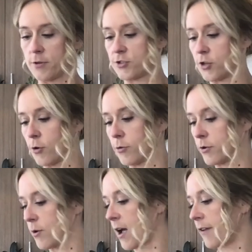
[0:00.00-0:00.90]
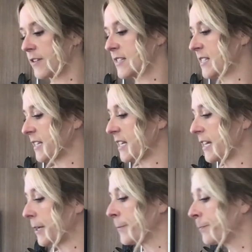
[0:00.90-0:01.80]
So you
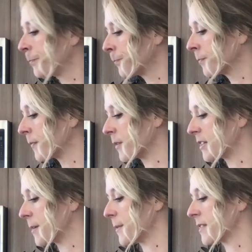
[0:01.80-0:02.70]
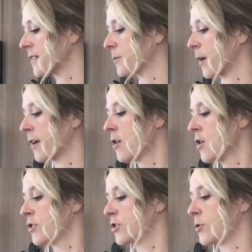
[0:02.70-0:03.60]
obviously, tip it this way.
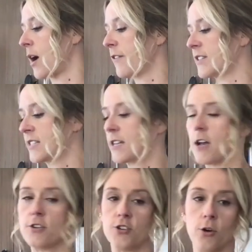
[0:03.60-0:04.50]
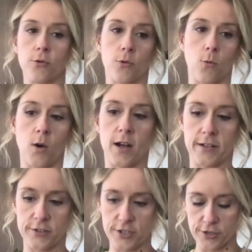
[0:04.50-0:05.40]
So you obviously don't
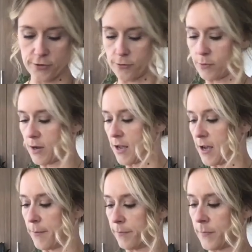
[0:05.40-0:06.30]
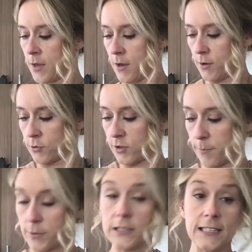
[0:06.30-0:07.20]
want to
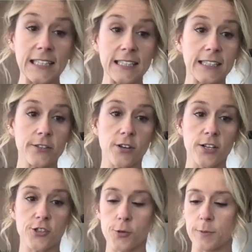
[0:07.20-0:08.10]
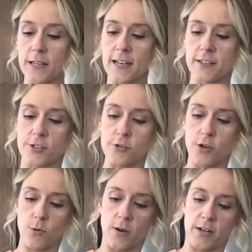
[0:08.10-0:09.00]
completely drench your plant, because you
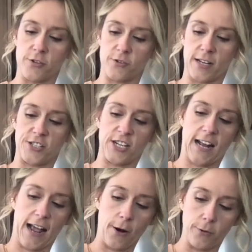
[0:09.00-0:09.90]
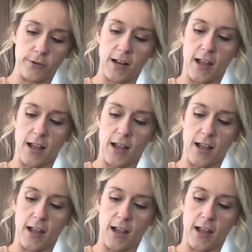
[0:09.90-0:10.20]
don't want to drench it out,